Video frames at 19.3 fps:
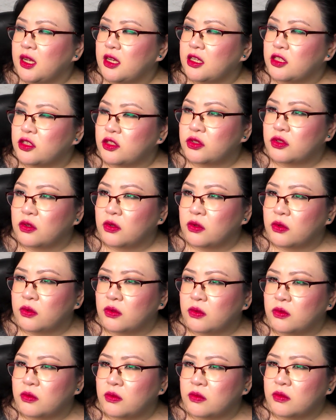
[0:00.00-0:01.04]
And
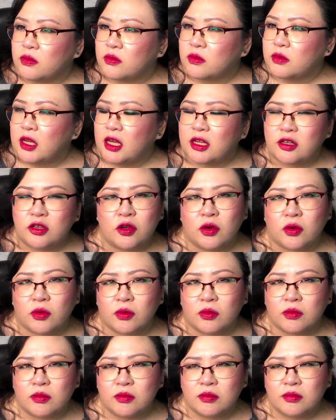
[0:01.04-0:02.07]
so, I don't know.